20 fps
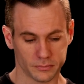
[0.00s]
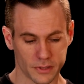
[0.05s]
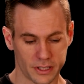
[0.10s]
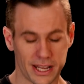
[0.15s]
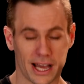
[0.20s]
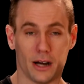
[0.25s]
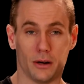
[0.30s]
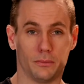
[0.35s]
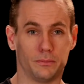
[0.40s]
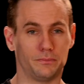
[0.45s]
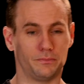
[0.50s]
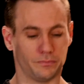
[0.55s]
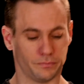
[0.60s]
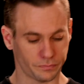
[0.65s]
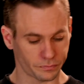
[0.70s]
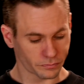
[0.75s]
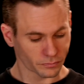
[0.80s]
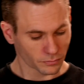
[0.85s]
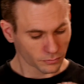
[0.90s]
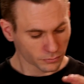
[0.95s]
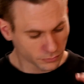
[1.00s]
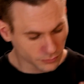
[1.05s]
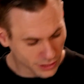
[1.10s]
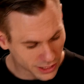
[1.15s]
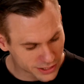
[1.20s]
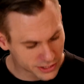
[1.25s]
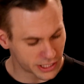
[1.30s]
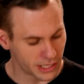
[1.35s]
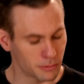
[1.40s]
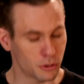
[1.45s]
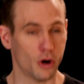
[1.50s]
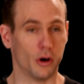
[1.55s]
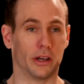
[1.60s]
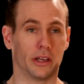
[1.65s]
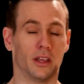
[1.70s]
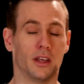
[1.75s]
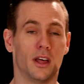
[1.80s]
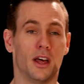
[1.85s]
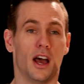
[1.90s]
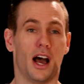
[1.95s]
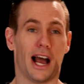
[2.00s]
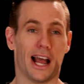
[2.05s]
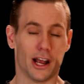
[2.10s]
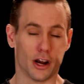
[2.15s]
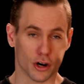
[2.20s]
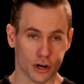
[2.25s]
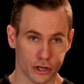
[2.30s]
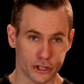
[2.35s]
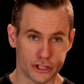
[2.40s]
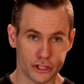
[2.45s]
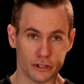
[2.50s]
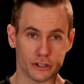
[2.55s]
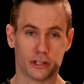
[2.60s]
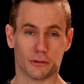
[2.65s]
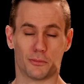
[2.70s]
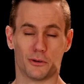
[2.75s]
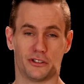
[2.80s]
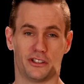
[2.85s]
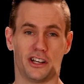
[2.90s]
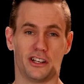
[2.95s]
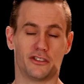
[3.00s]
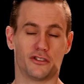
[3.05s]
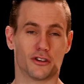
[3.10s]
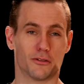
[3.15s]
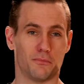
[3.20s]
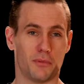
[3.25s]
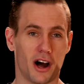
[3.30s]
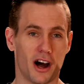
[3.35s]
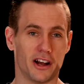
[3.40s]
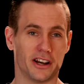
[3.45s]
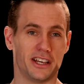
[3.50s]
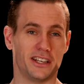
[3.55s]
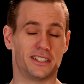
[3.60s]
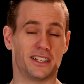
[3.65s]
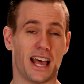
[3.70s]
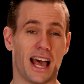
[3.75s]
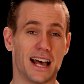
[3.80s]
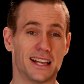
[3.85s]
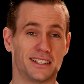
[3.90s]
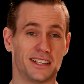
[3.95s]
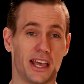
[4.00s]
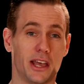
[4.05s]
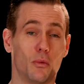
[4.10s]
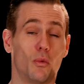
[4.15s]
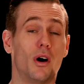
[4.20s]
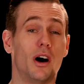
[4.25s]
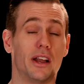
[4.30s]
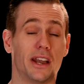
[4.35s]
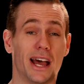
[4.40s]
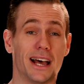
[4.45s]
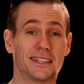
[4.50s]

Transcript: Now, let's keep going. I urge you to present your bodies as a what?